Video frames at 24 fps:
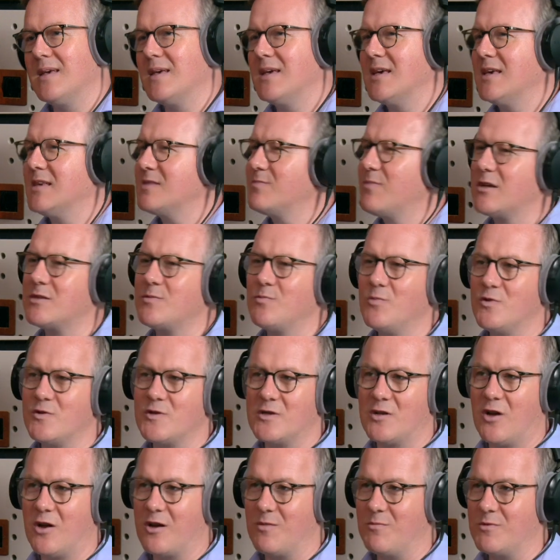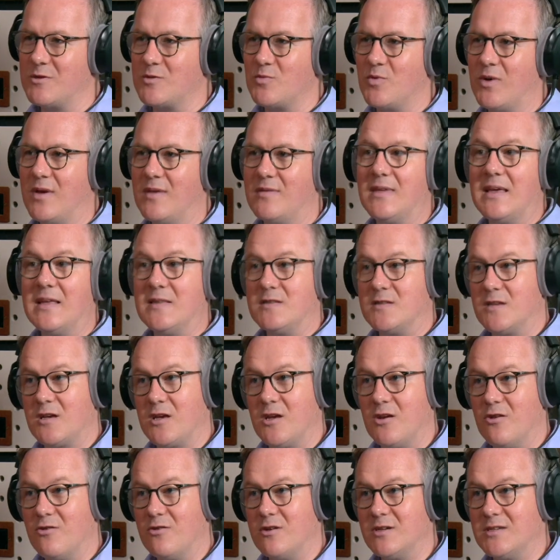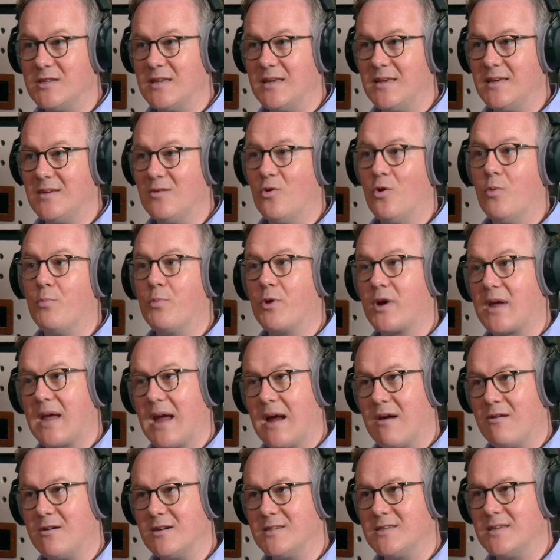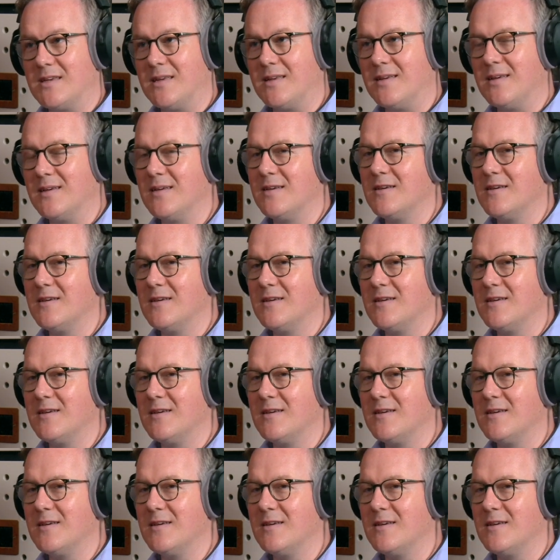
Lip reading: is much more synonymous with insecurity or precarity.